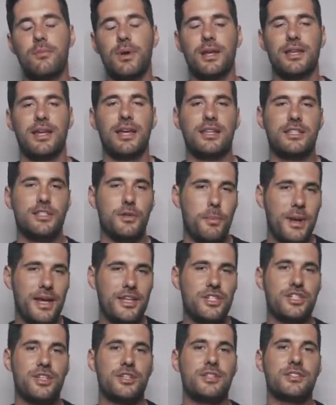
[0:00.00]
but
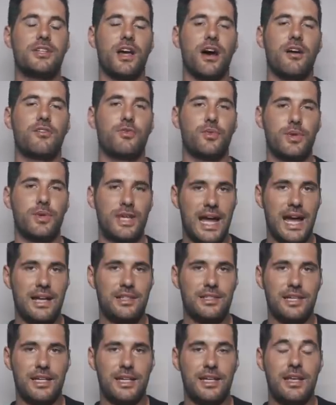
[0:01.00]
dimensions of
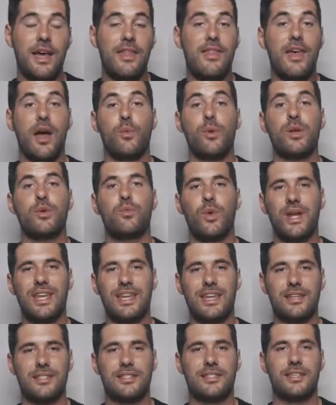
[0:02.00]
reality that we
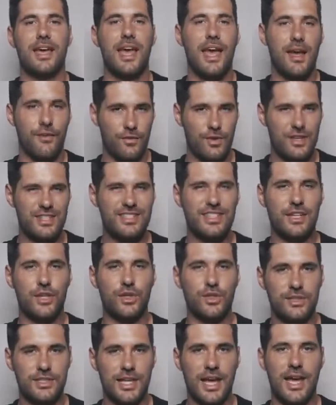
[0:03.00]
witness every
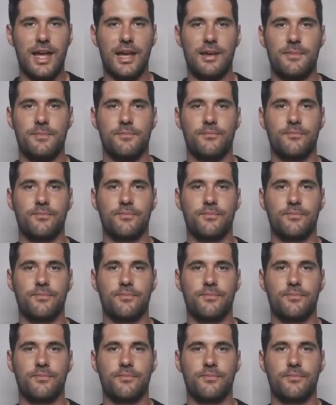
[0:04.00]
single day?